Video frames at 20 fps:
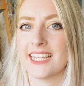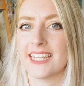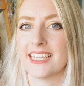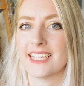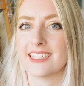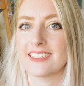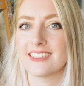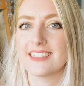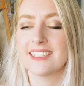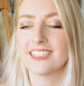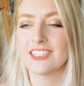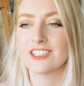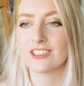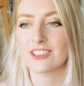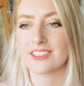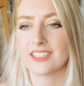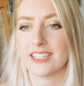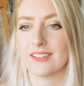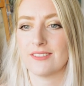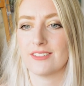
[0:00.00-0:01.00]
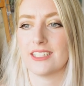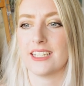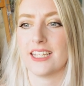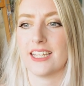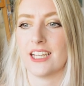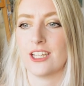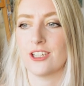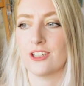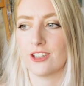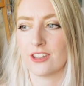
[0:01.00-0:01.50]
It just gives it
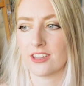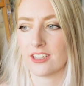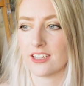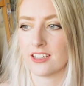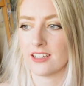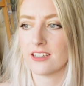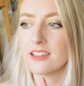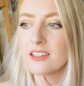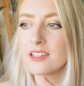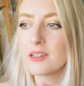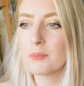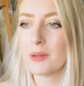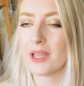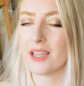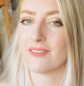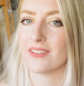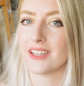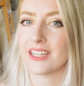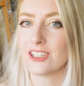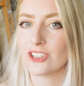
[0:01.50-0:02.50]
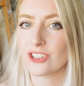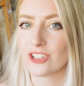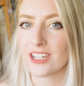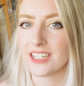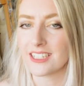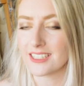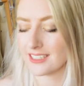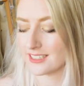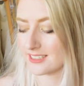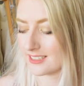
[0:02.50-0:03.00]
another of
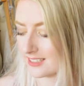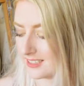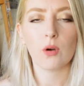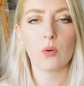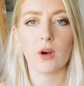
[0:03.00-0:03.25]
interest.